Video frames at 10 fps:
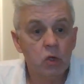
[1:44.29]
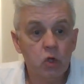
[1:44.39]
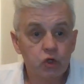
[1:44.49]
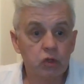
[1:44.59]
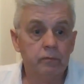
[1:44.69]

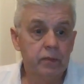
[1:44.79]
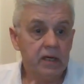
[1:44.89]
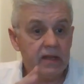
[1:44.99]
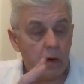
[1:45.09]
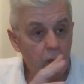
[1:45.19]

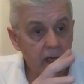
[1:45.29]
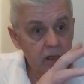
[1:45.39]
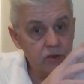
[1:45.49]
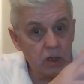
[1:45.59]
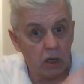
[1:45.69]
Somebody that we
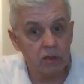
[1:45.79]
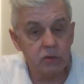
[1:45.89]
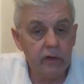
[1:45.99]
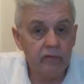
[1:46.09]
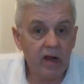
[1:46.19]
can talk
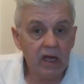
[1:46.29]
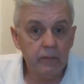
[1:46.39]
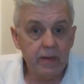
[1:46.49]
to on a regular